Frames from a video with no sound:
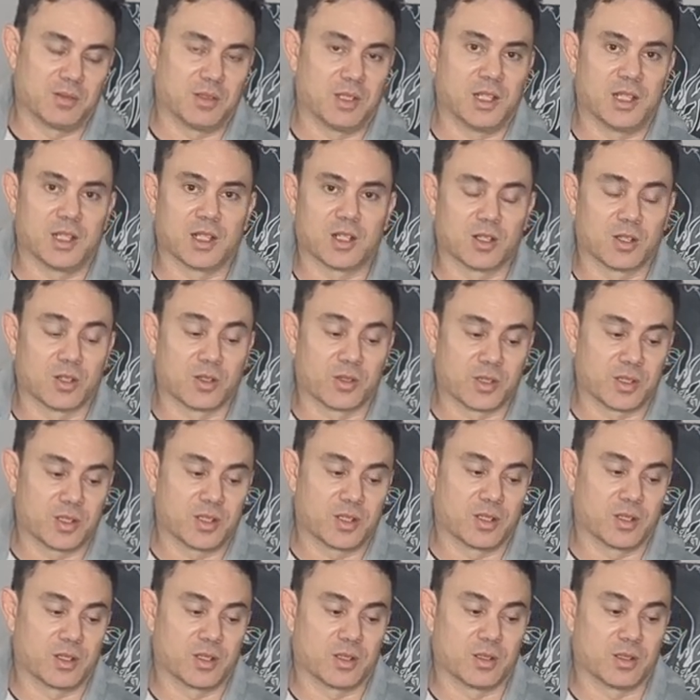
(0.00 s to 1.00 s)
near close
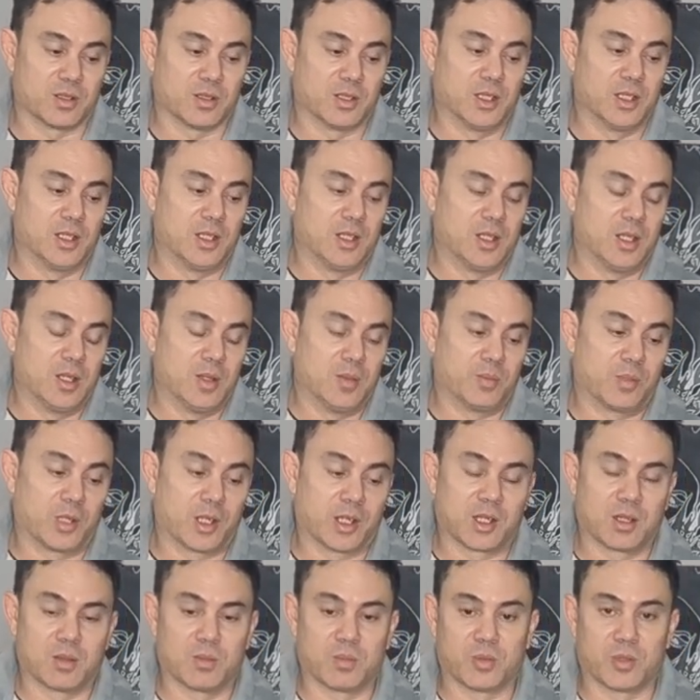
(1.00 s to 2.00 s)
to the
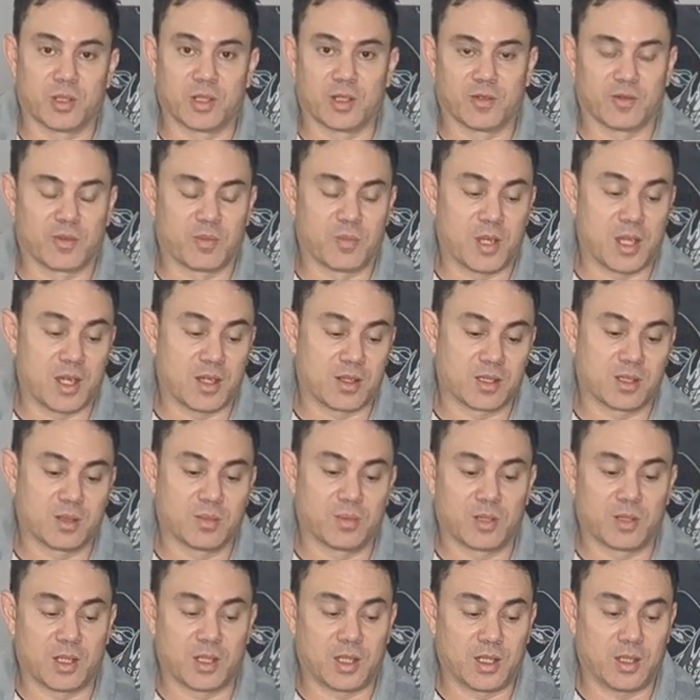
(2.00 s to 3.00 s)
breaking point of the power
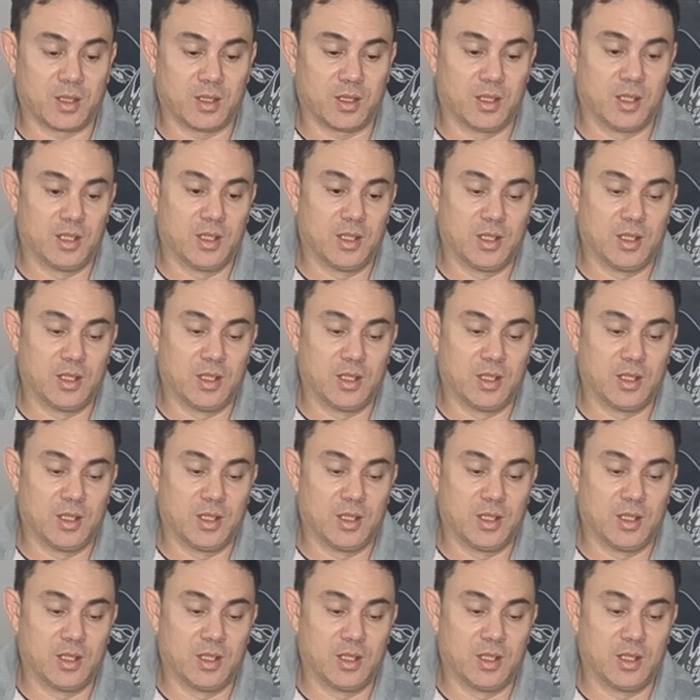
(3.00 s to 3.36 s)
supply.